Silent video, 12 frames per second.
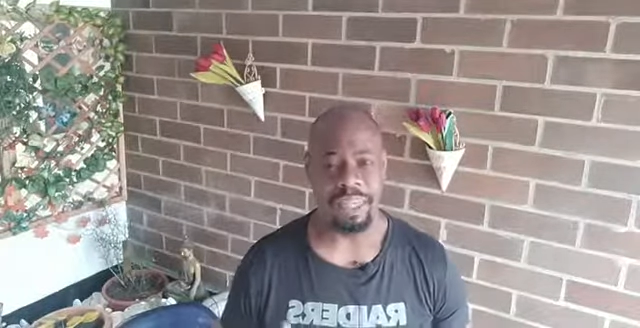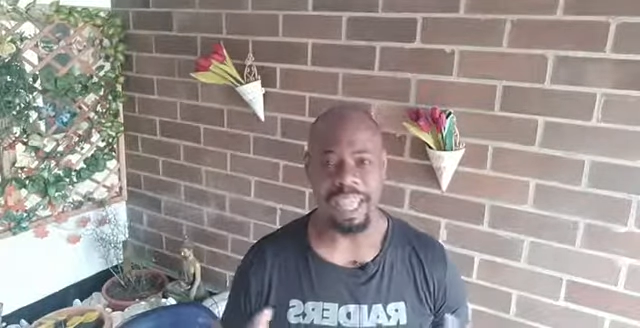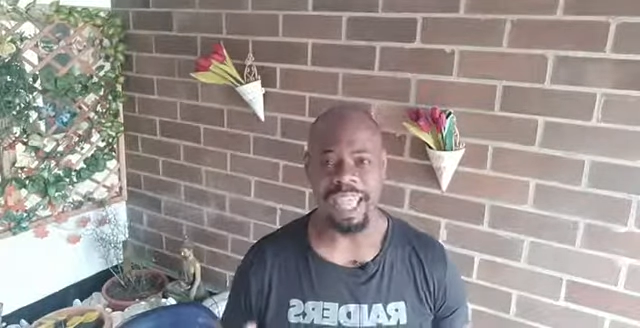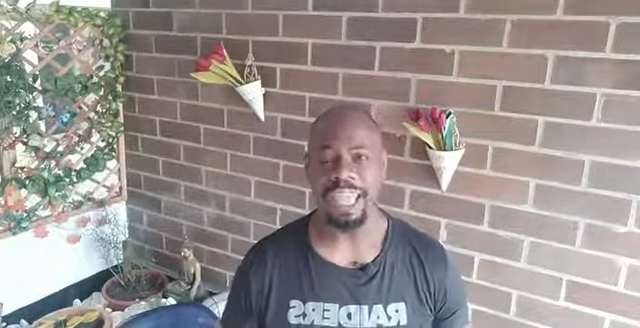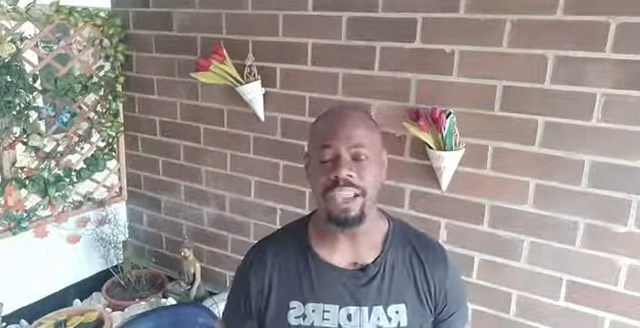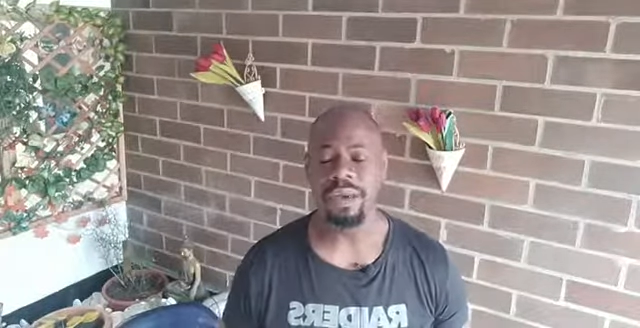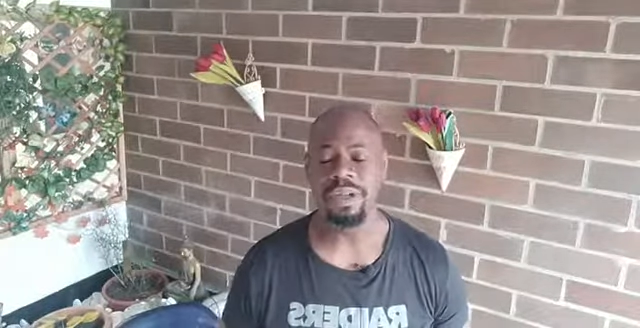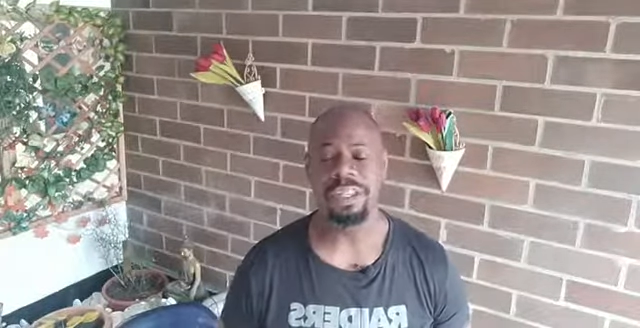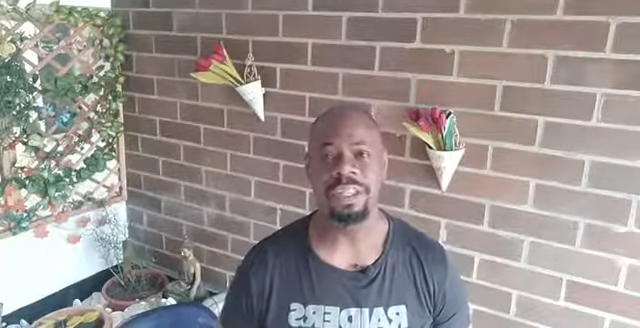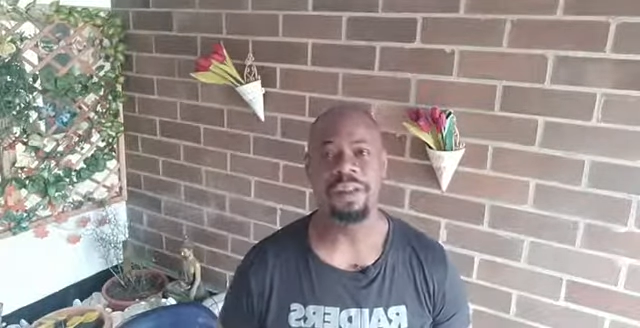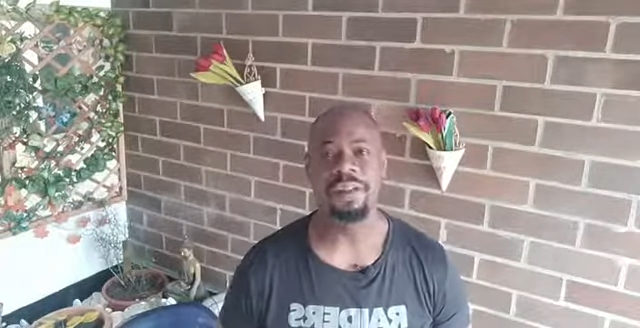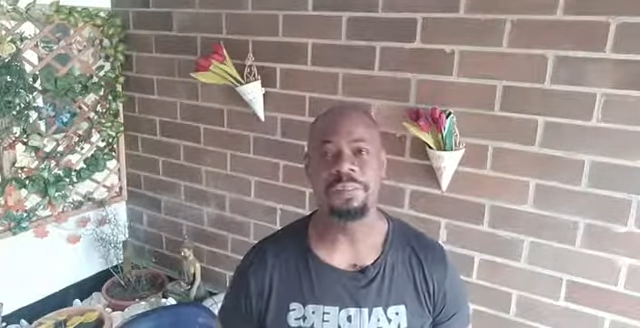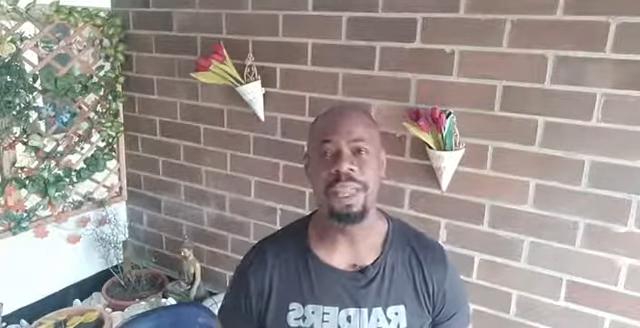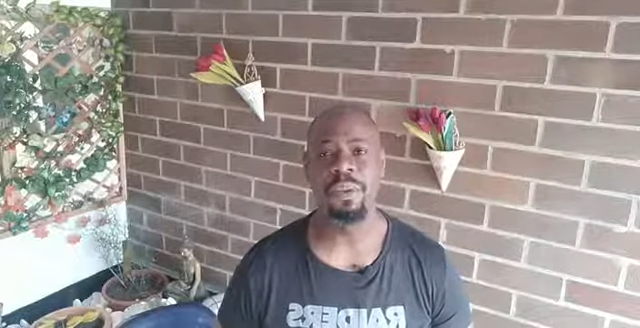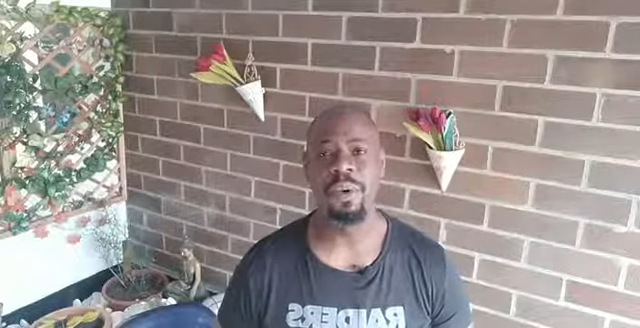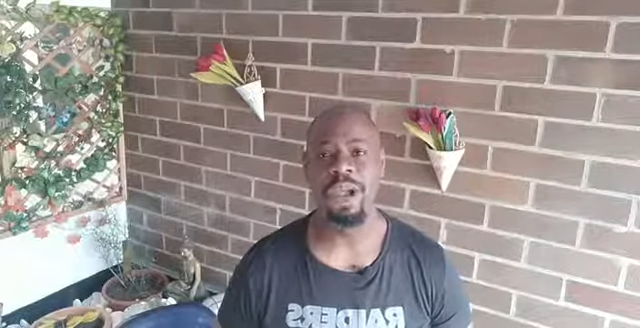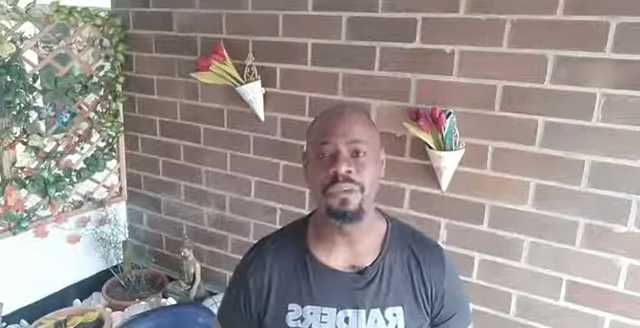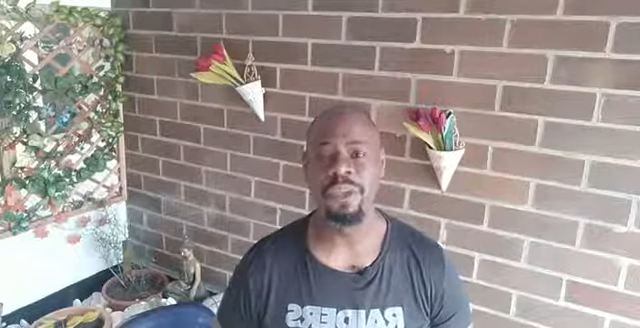And you deserve to be
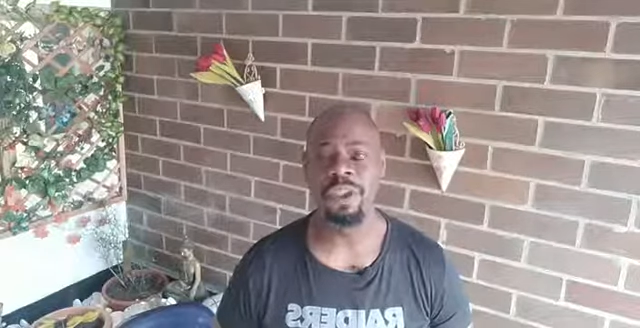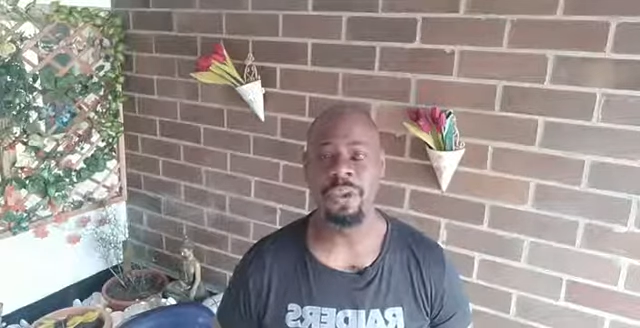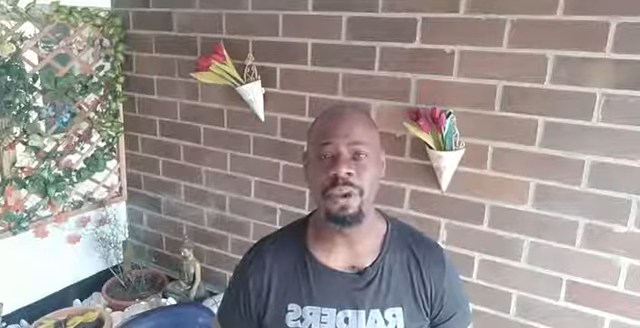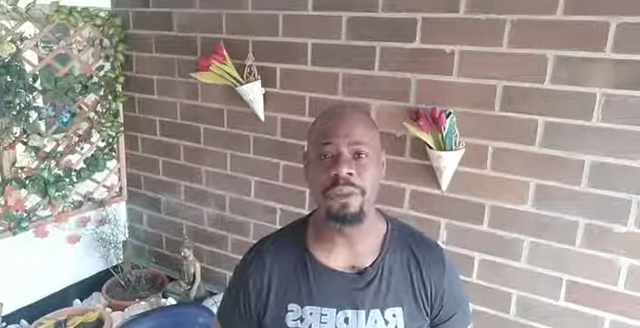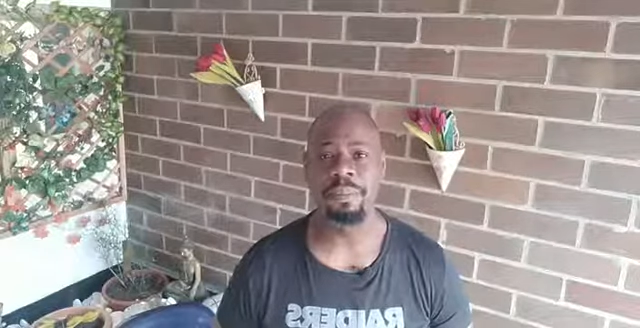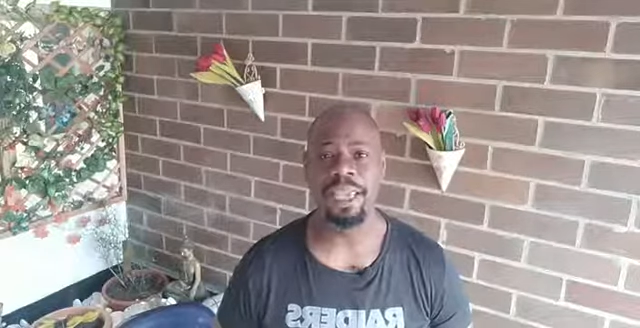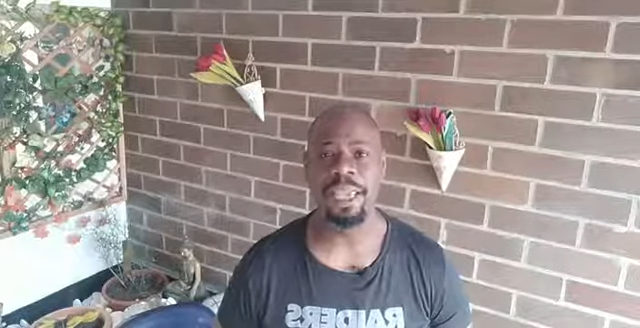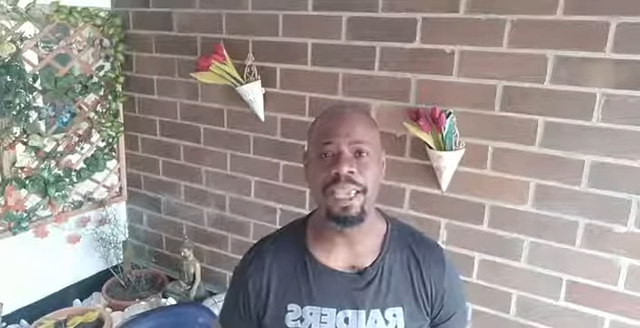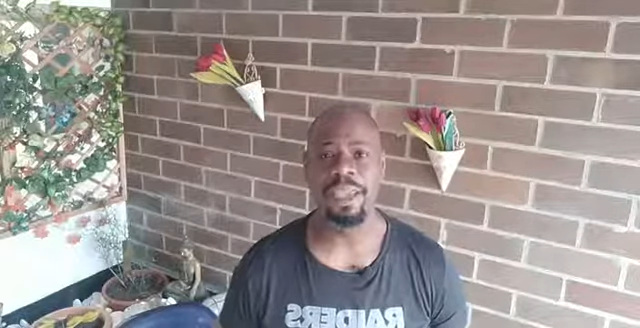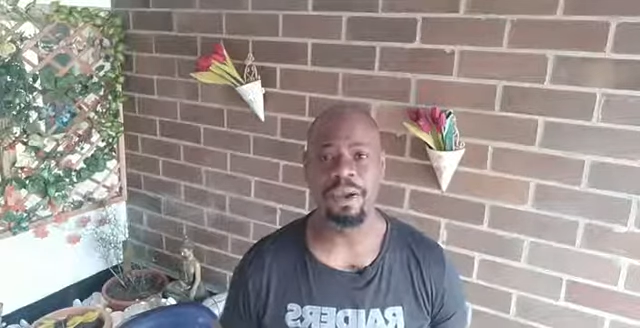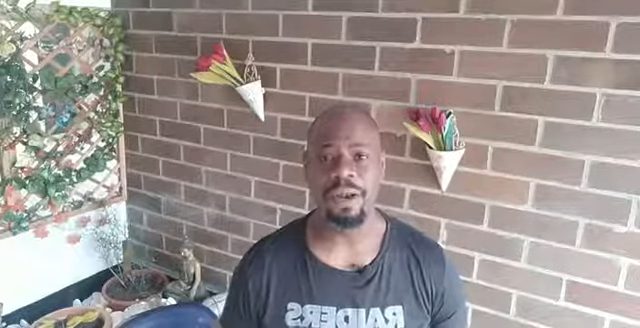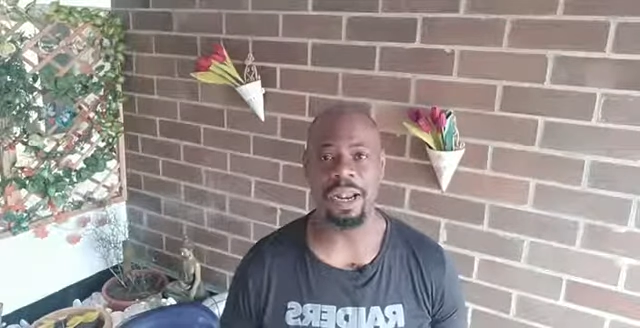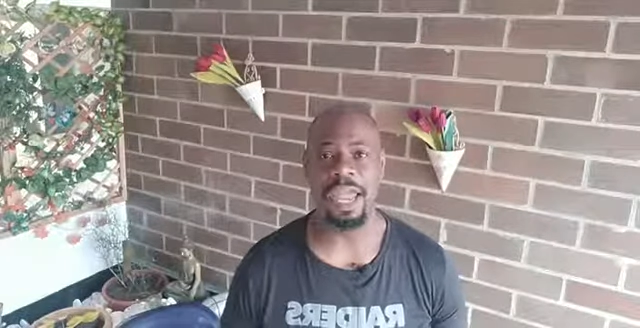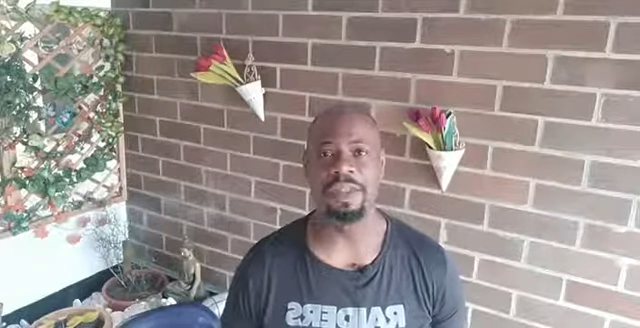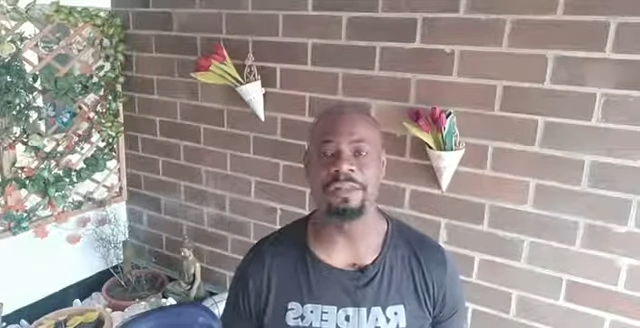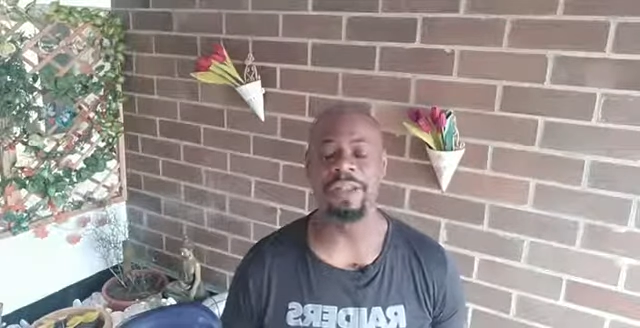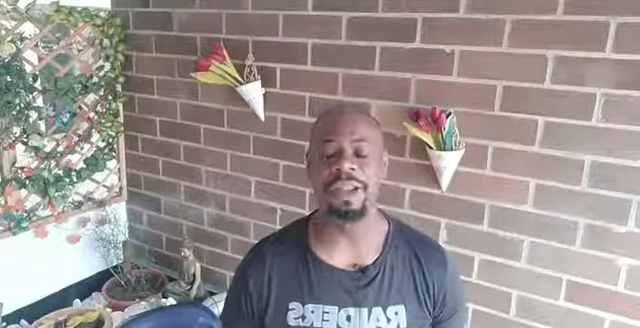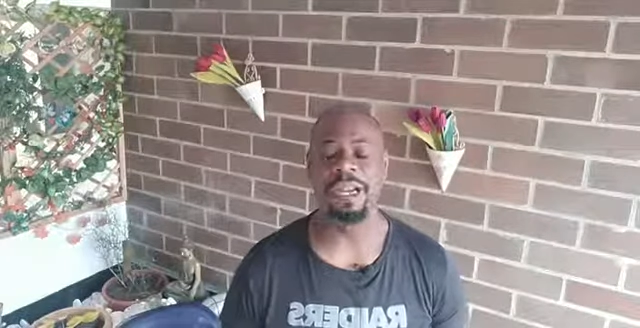wherever you want to be in your
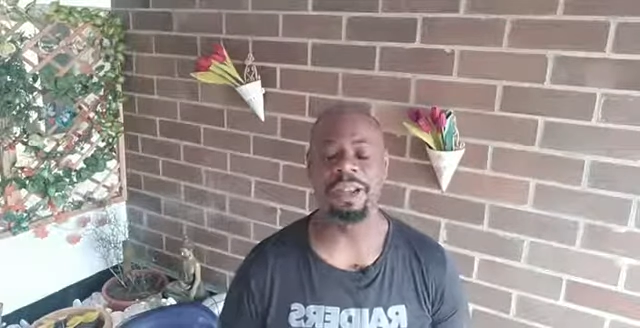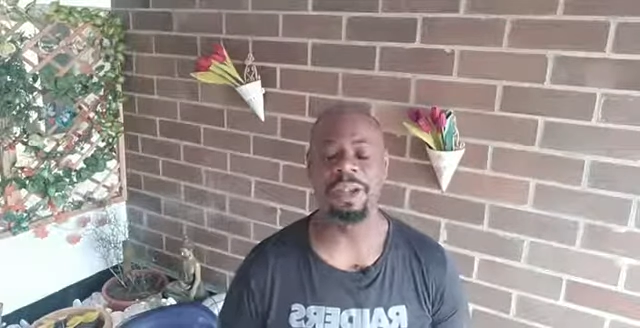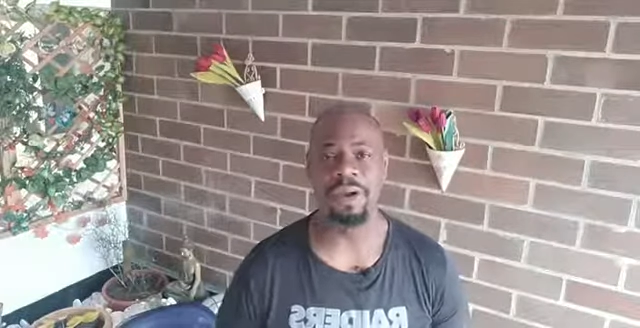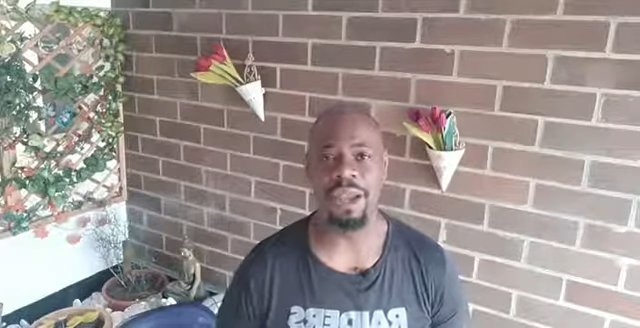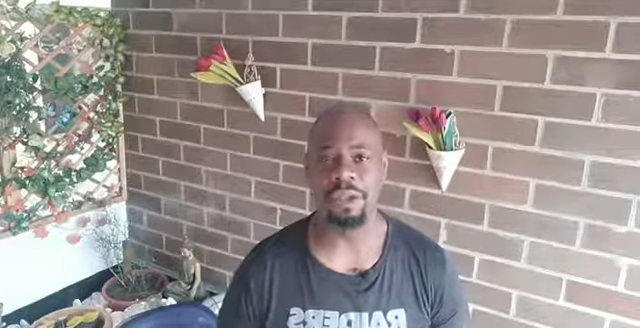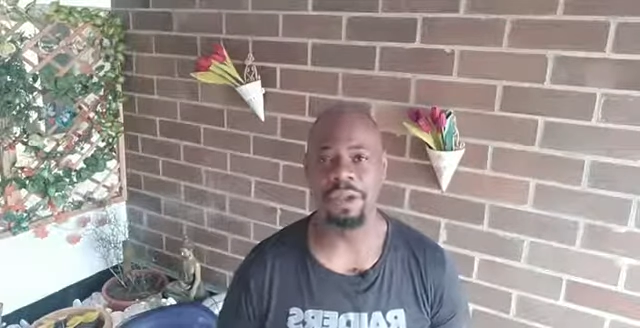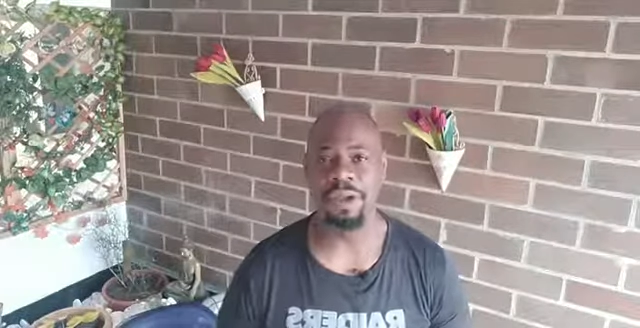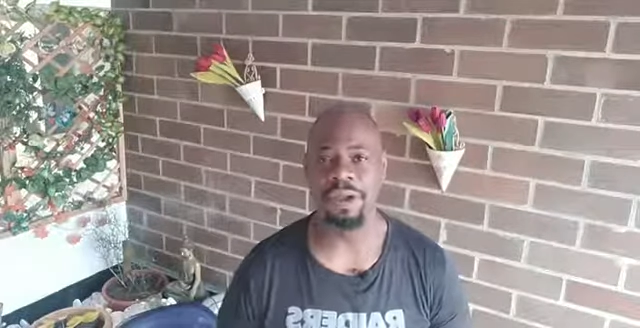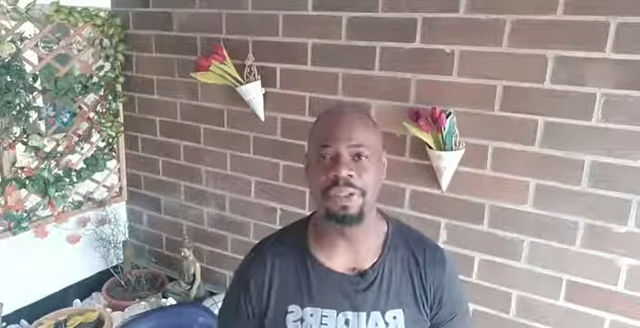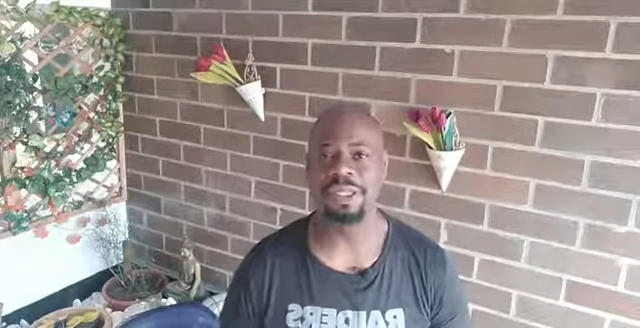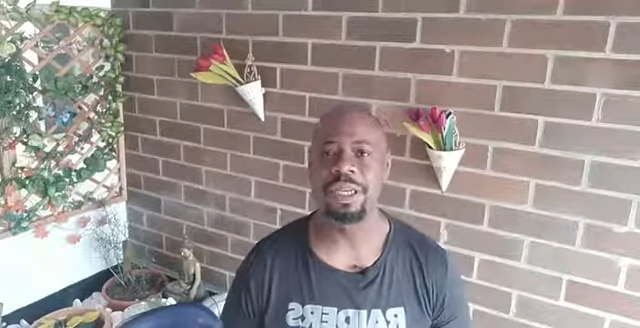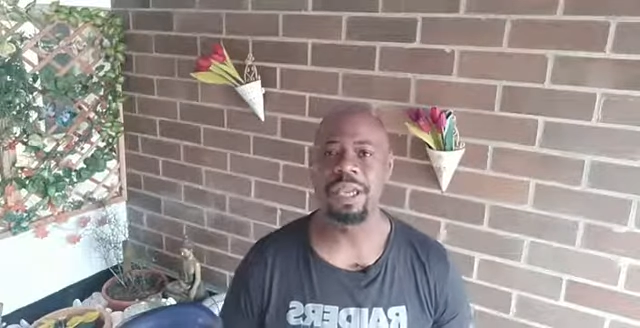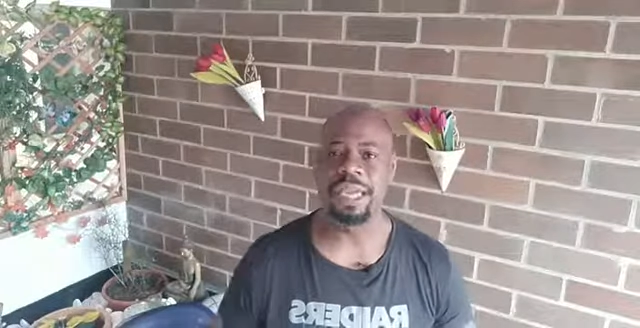life and in your health goals.